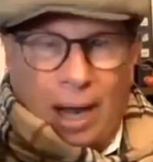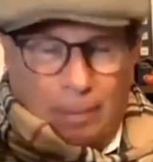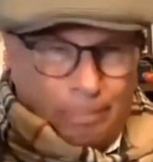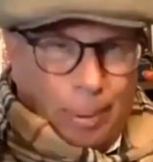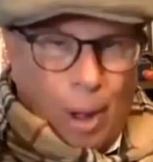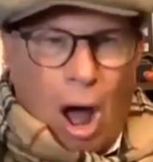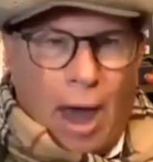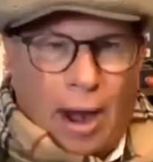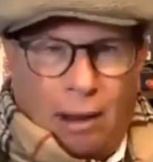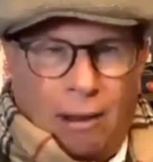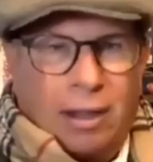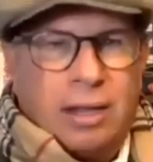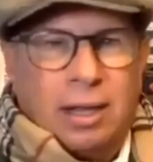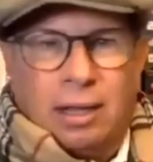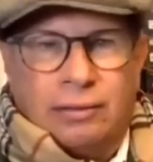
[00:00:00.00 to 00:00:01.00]
bottle
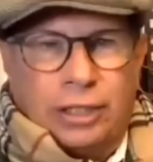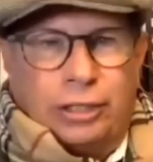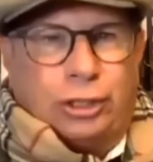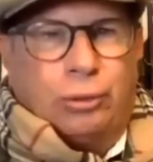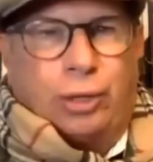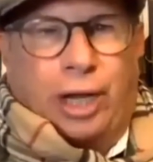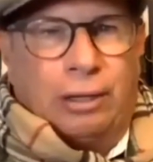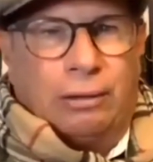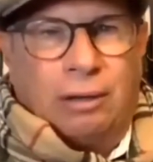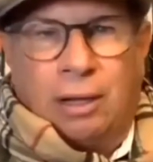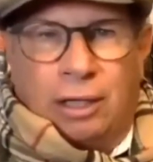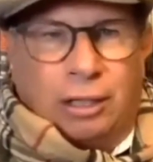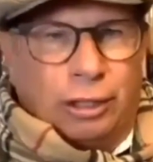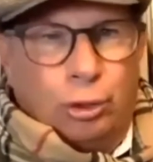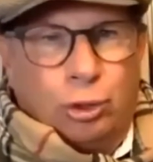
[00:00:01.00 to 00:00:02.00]
that you can
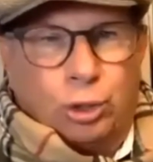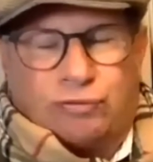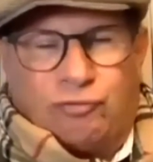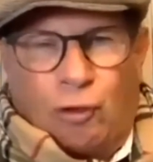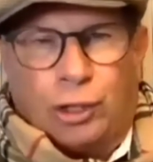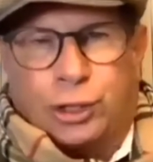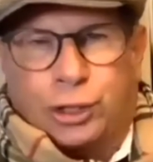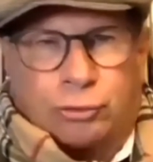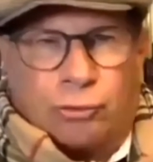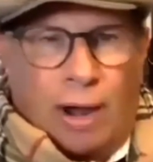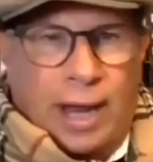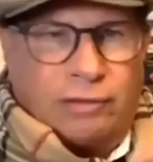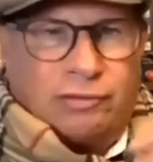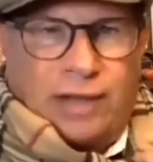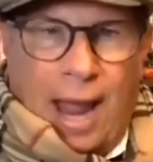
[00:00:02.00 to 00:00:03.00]
use full
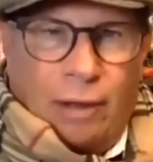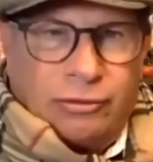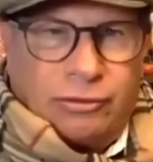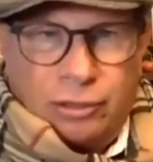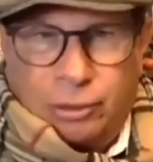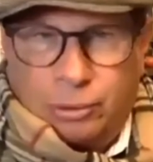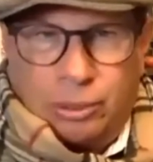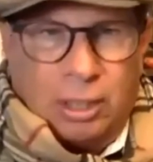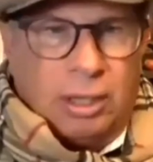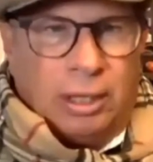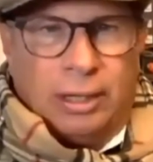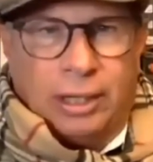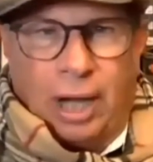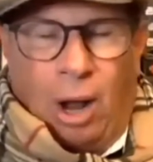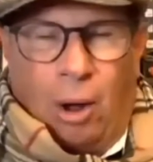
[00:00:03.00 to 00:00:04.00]
strength down to
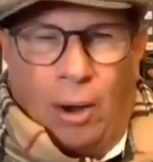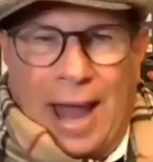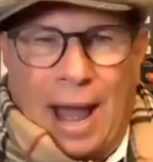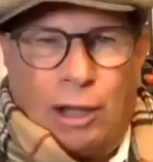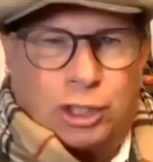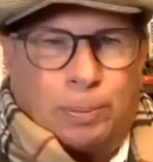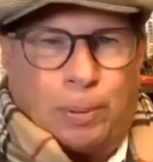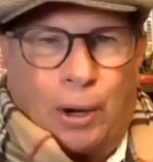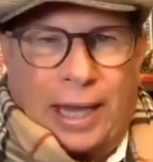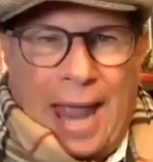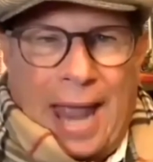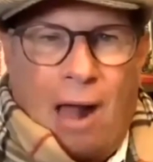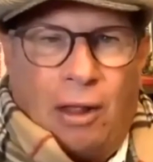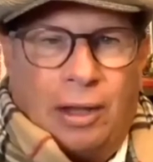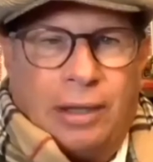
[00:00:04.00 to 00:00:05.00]
an ounce per
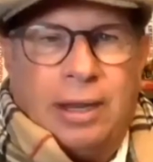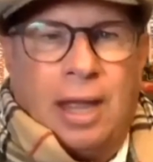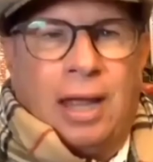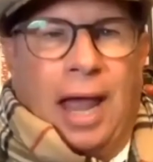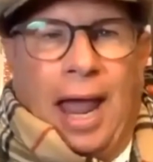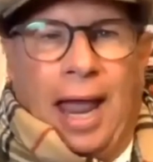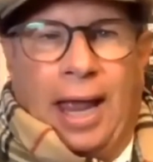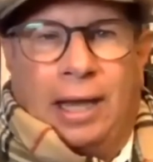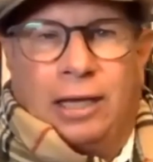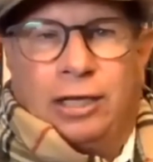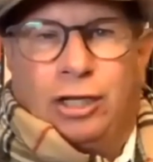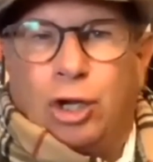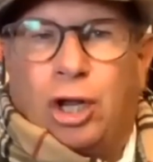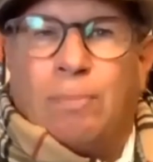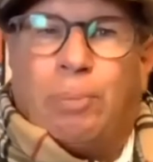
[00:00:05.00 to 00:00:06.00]
gallon, and
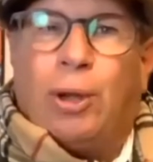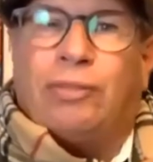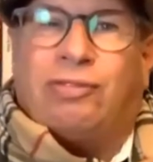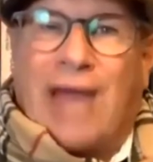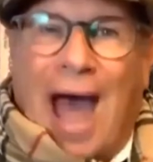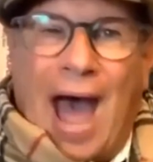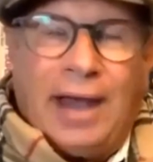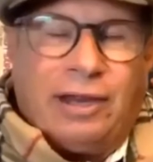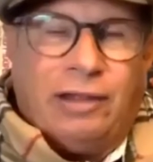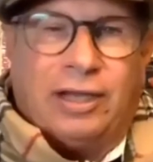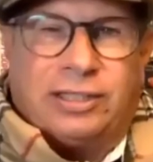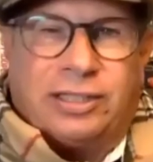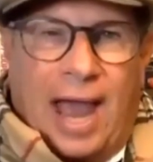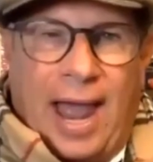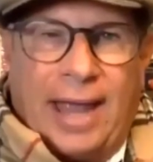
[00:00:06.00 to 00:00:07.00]
you can put that in the
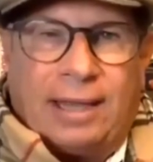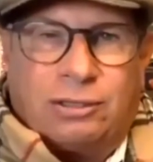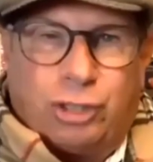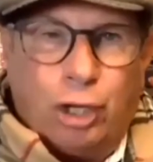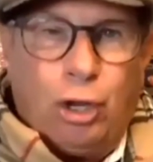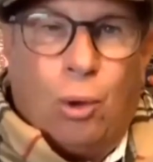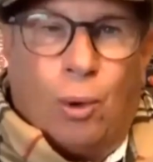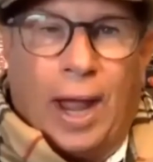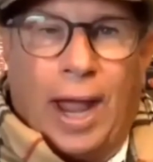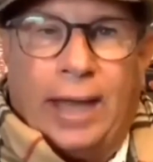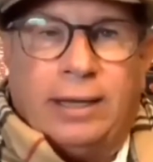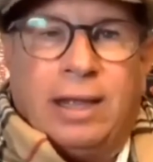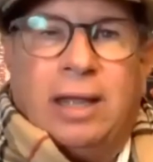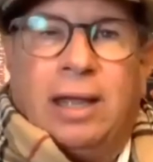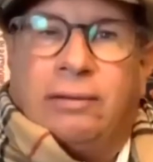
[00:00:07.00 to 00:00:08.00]
tank too. And
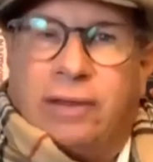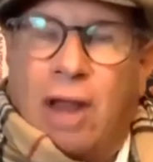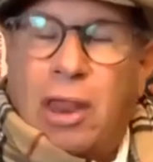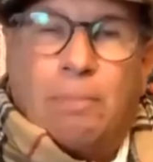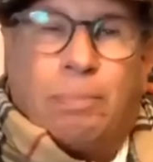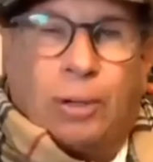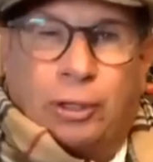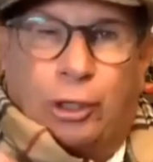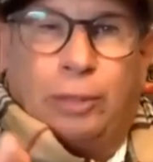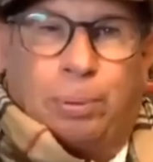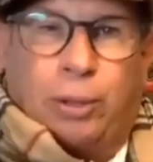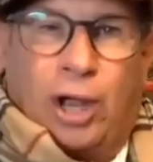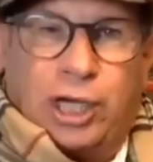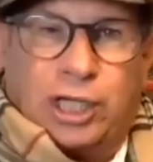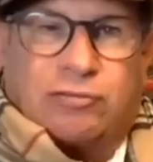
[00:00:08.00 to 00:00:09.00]
another good
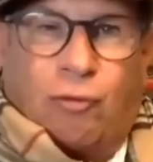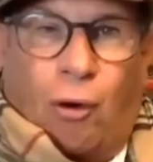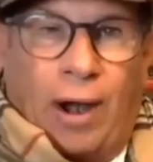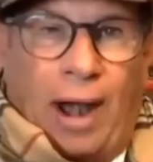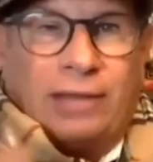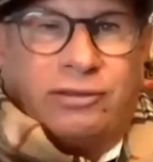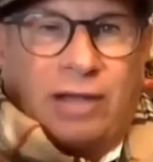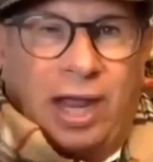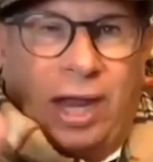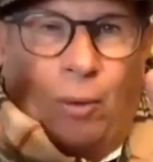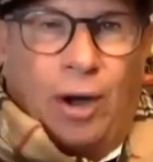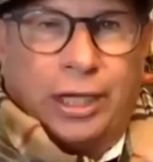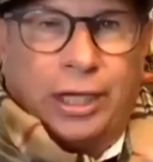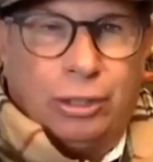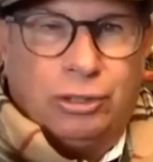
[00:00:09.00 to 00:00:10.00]
place for it, I'll tell you
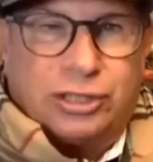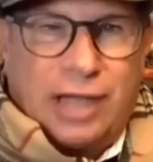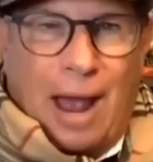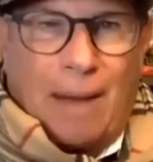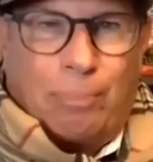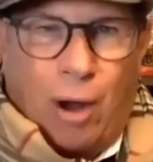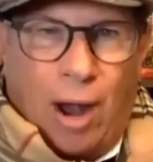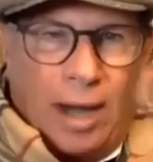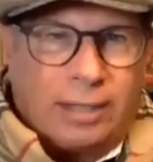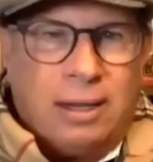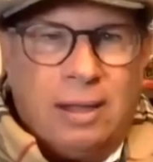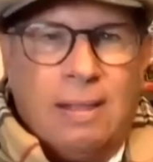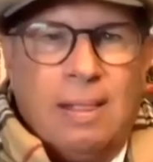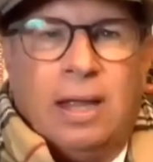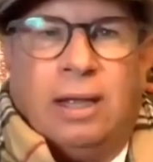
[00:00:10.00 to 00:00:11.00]
where to use that product.
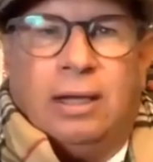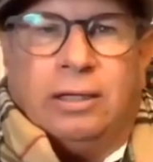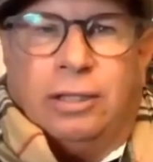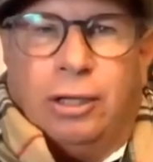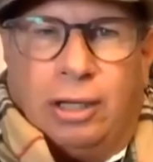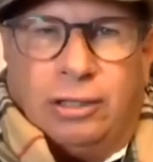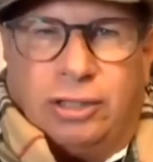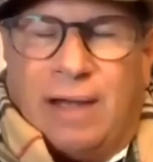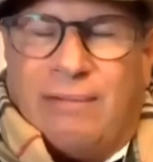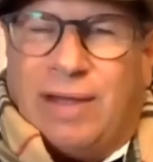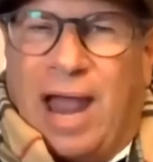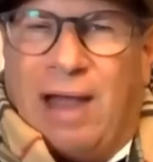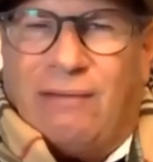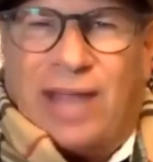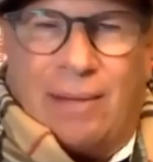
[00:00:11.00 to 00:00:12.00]
Do you ever
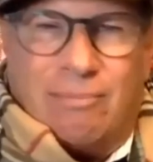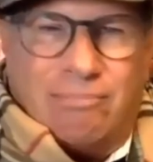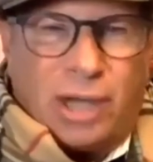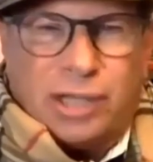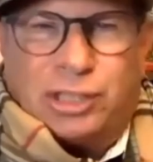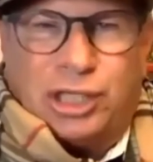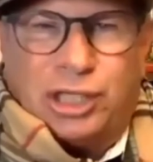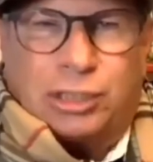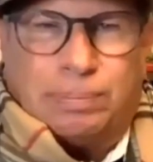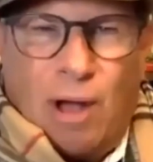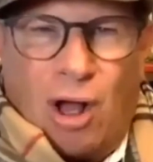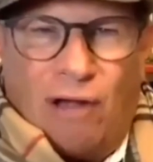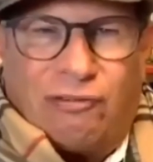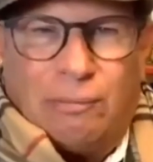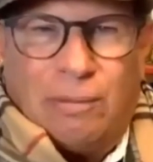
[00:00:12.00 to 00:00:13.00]
have that musty
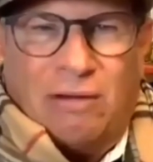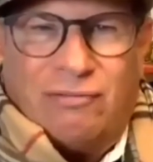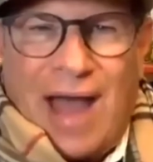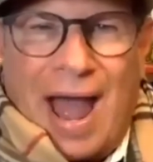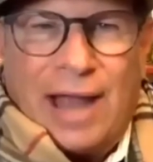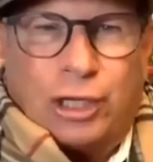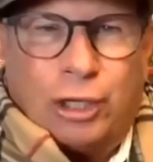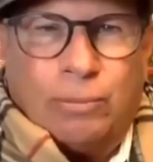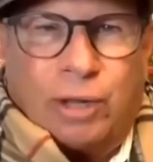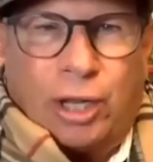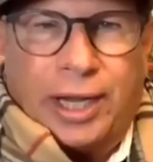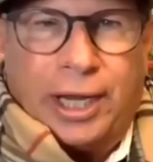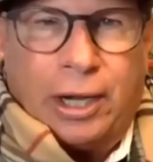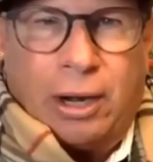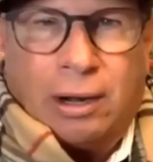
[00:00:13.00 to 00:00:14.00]
smell from a vacuum
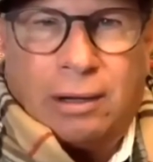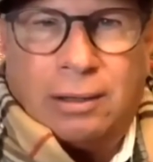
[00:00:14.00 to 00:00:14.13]
cleaner?